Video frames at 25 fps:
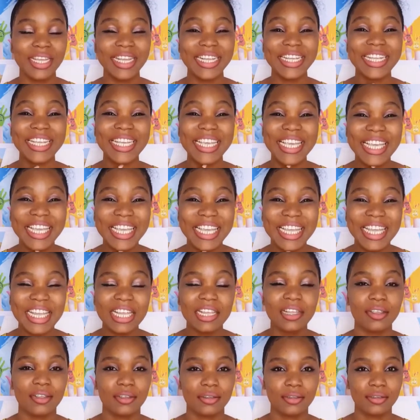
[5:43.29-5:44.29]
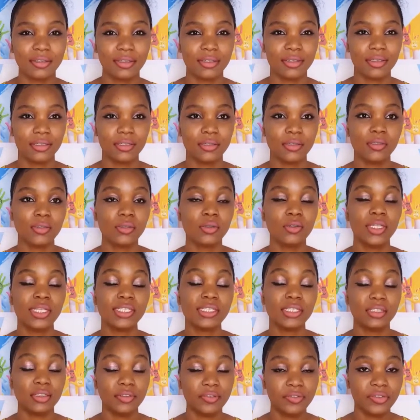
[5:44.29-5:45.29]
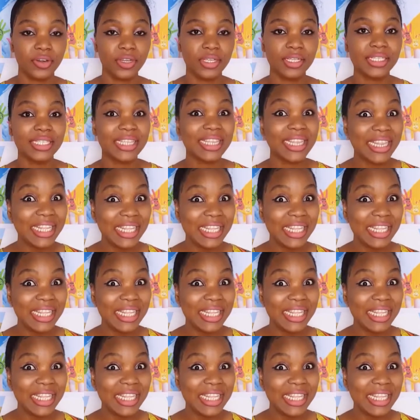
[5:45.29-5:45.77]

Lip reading: Ni. So there's a difference.